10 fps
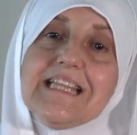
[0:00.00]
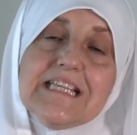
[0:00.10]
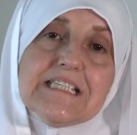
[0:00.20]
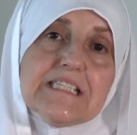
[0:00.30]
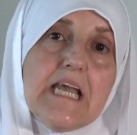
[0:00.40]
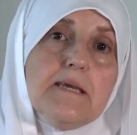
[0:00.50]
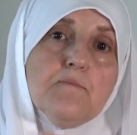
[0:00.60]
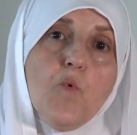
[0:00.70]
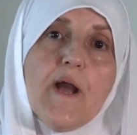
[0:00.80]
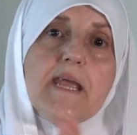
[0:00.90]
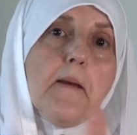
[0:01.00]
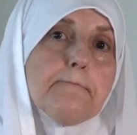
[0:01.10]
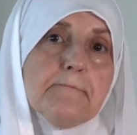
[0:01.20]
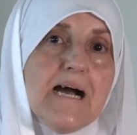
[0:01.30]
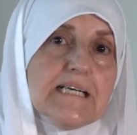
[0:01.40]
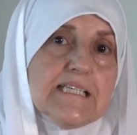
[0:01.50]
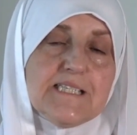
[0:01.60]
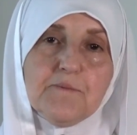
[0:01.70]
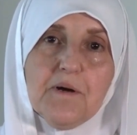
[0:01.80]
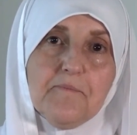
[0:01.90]
in the same way
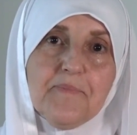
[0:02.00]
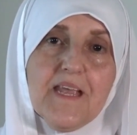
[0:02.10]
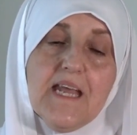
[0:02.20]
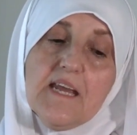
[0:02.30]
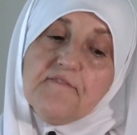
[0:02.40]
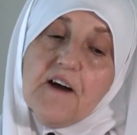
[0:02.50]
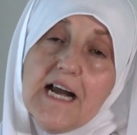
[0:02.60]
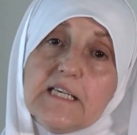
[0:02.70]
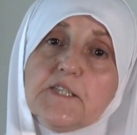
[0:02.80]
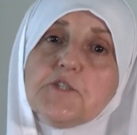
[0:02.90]
maximum. If I